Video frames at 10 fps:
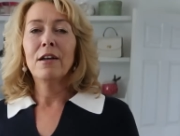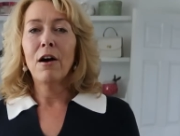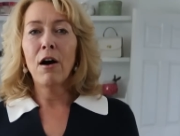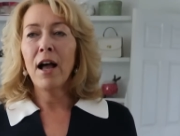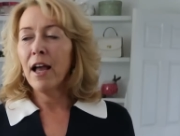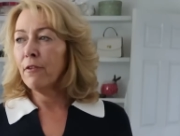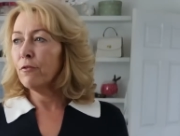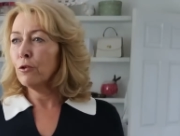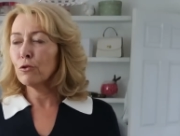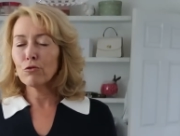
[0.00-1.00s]
I have
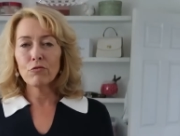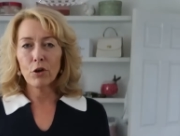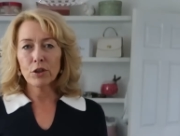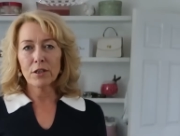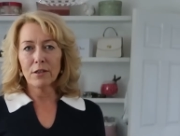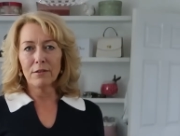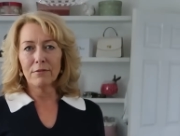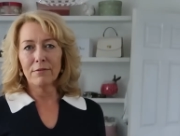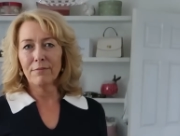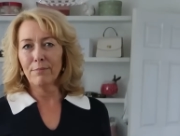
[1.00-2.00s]
looked rotten